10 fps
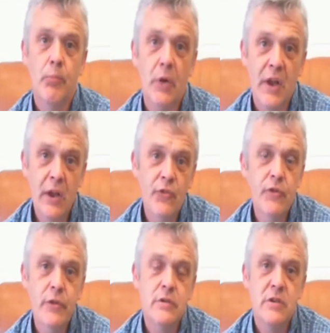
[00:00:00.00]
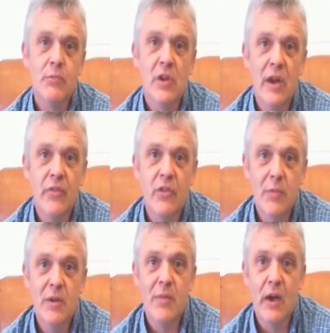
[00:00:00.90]
But introduce something like
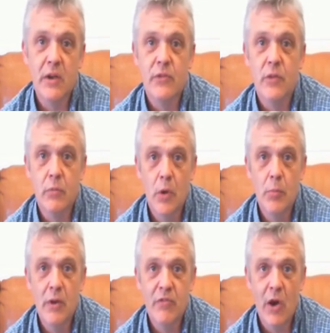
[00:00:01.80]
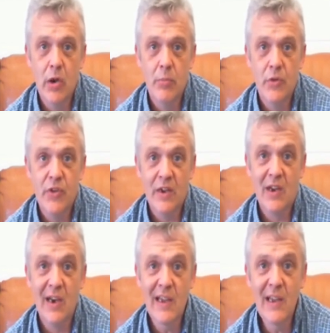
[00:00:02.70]
thalidomide into the womb environment,
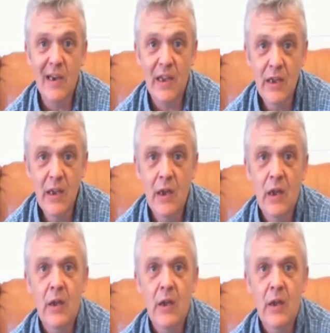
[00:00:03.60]
and clearly